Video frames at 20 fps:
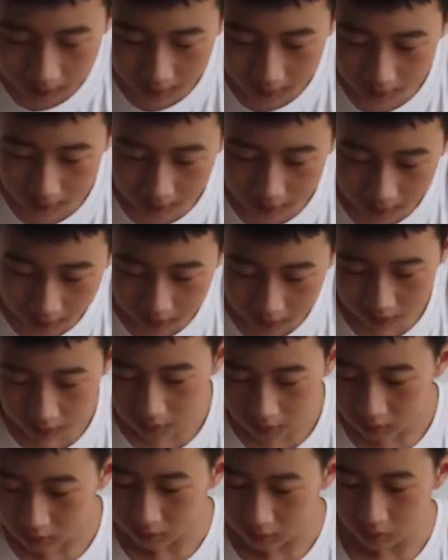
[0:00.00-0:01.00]
and then
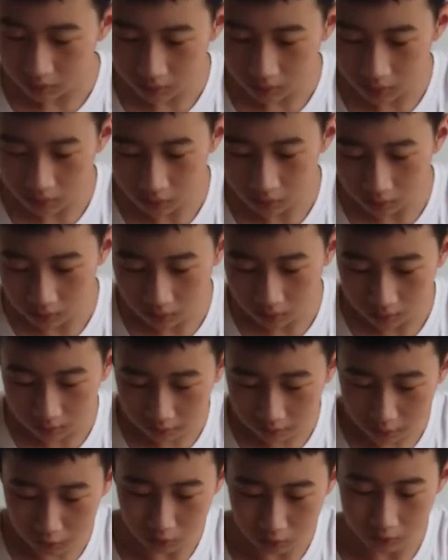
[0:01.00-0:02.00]
just, well,
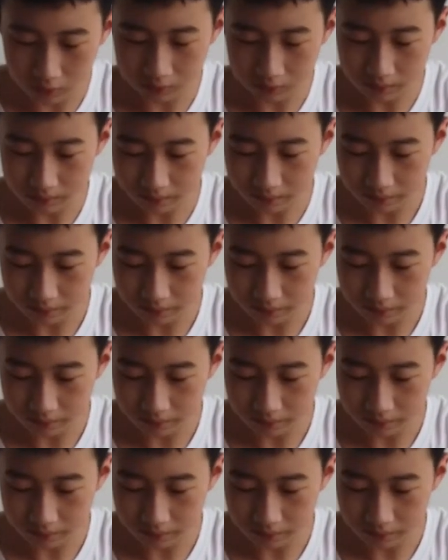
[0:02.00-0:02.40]
fold.